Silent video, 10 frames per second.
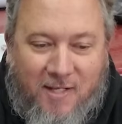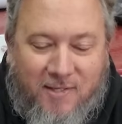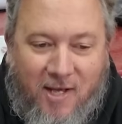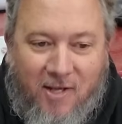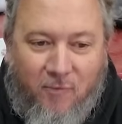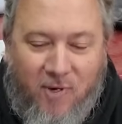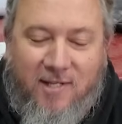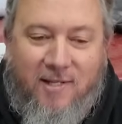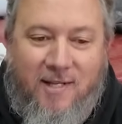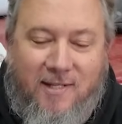So the
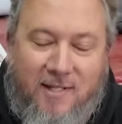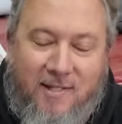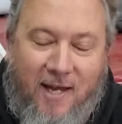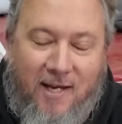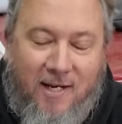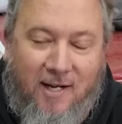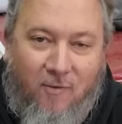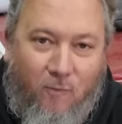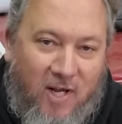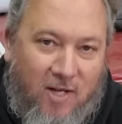reason this has taken
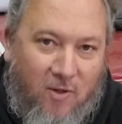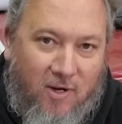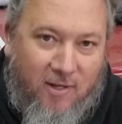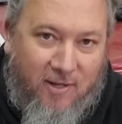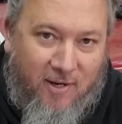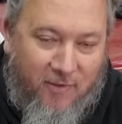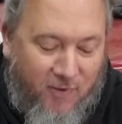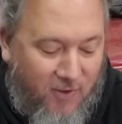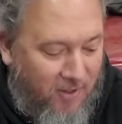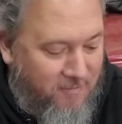a week longer than I
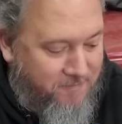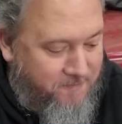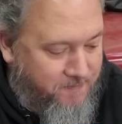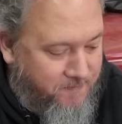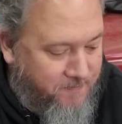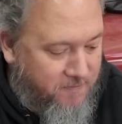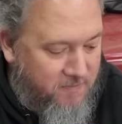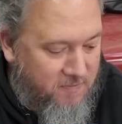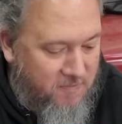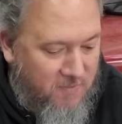thought
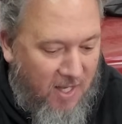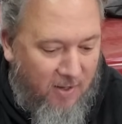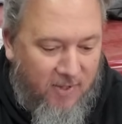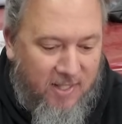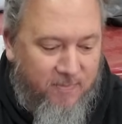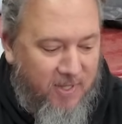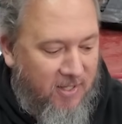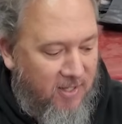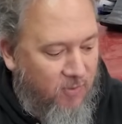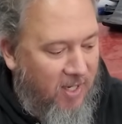was
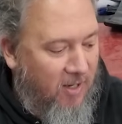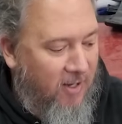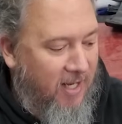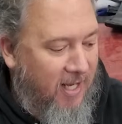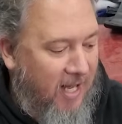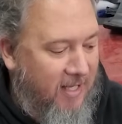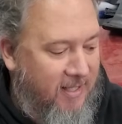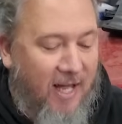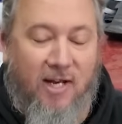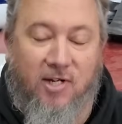because when I
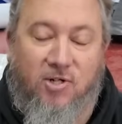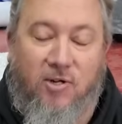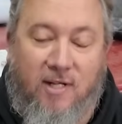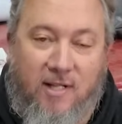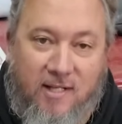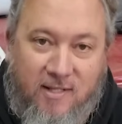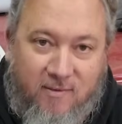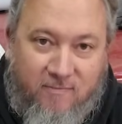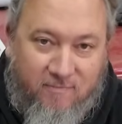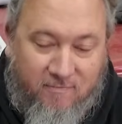started shooting
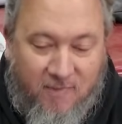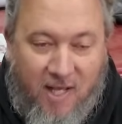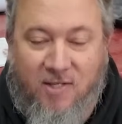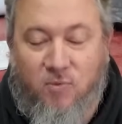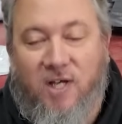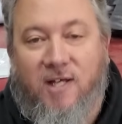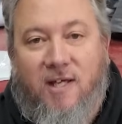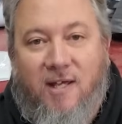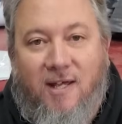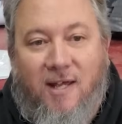this last week,